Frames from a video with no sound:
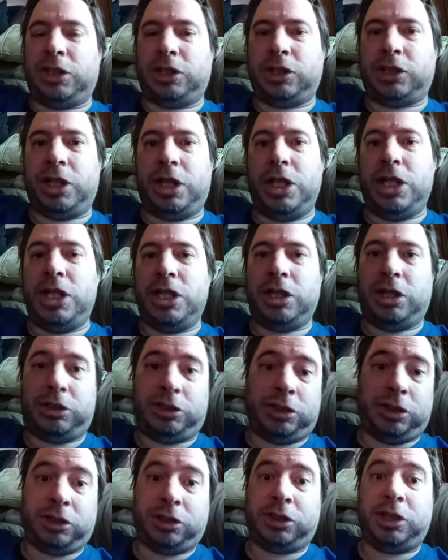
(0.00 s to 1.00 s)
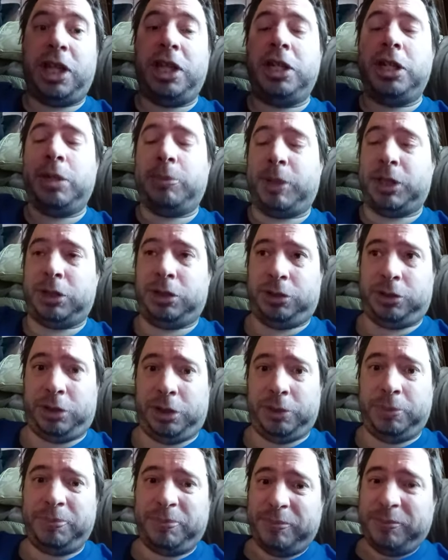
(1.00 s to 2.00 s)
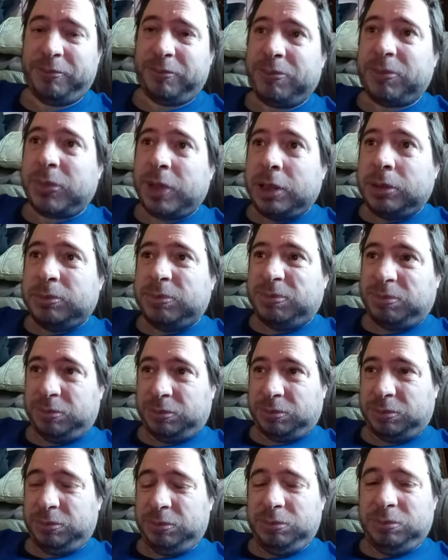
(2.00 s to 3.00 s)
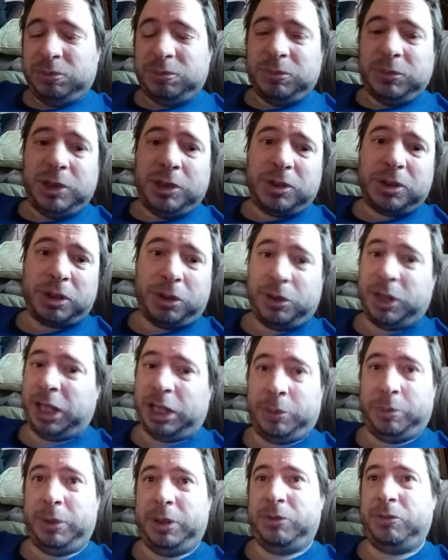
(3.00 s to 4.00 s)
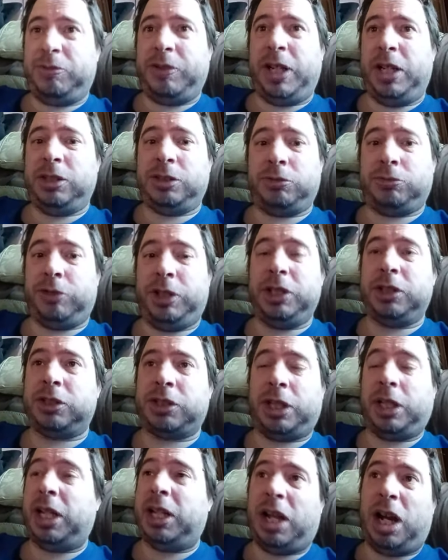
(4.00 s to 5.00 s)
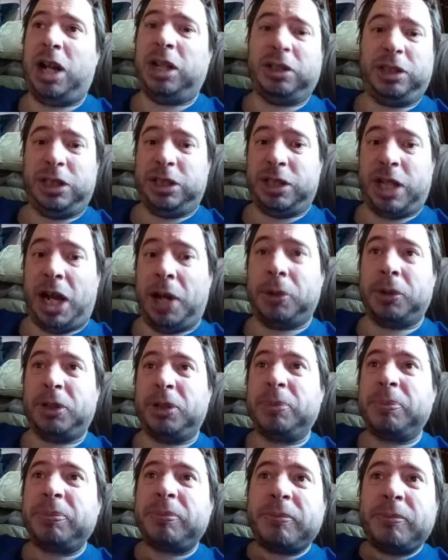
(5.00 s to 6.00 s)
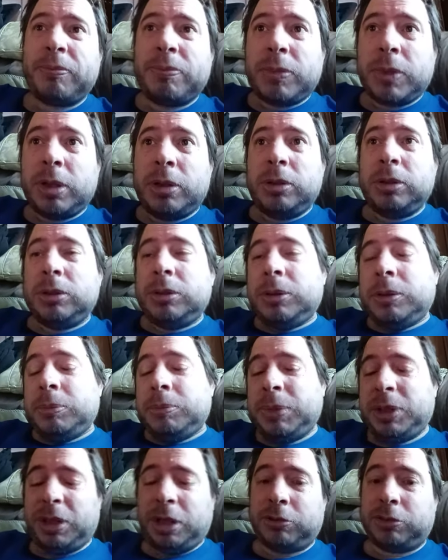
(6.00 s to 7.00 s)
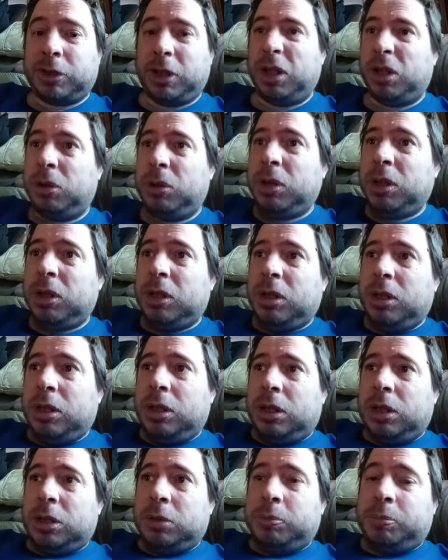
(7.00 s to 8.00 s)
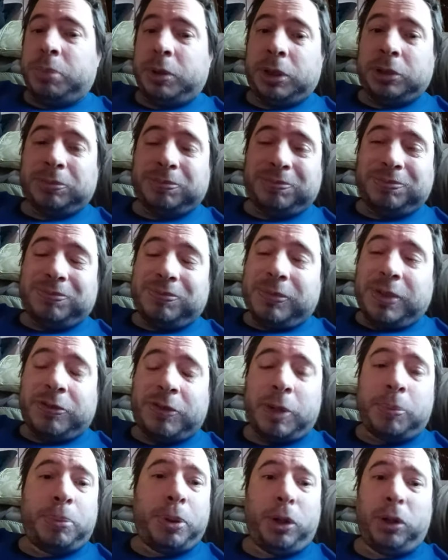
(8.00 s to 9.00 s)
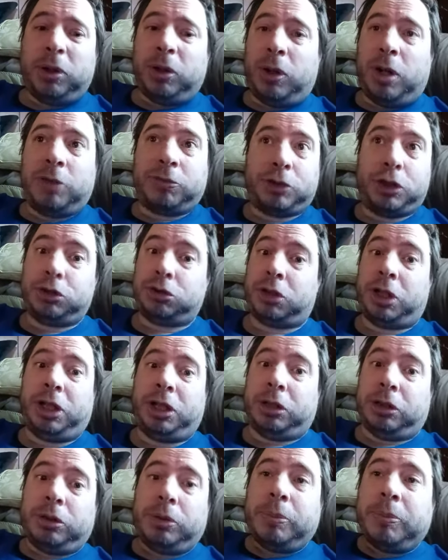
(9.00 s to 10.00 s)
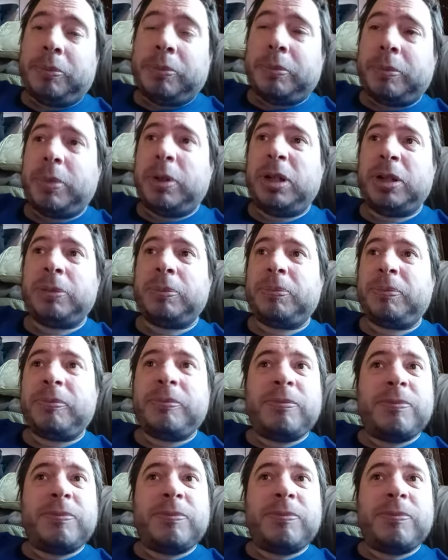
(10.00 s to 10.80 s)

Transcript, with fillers: of the stage, uh, the stadium, I should say. So I'm not gonna be fans of ringside. I highly doubt it. We never know. But if they pull it off, great. But